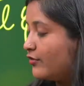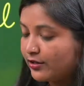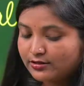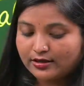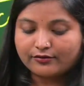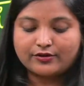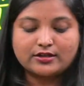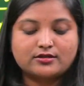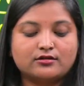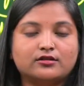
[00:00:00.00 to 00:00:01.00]

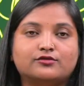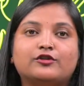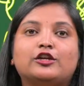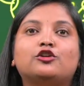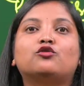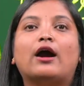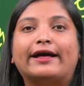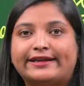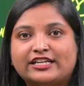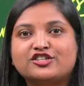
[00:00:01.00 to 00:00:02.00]
services, we need to arrange
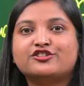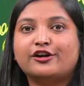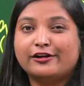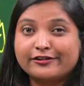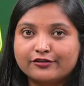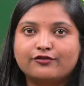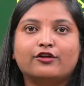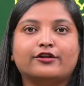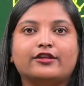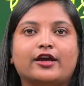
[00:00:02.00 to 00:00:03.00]
a shelter for them.